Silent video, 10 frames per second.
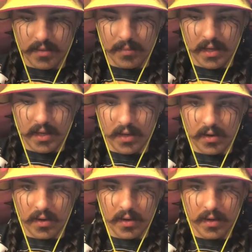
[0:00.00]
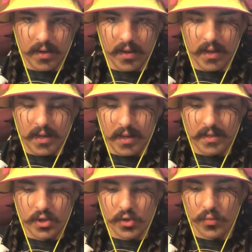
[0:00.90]
them here
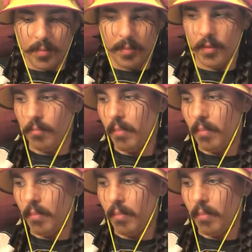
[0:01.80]
and strip them the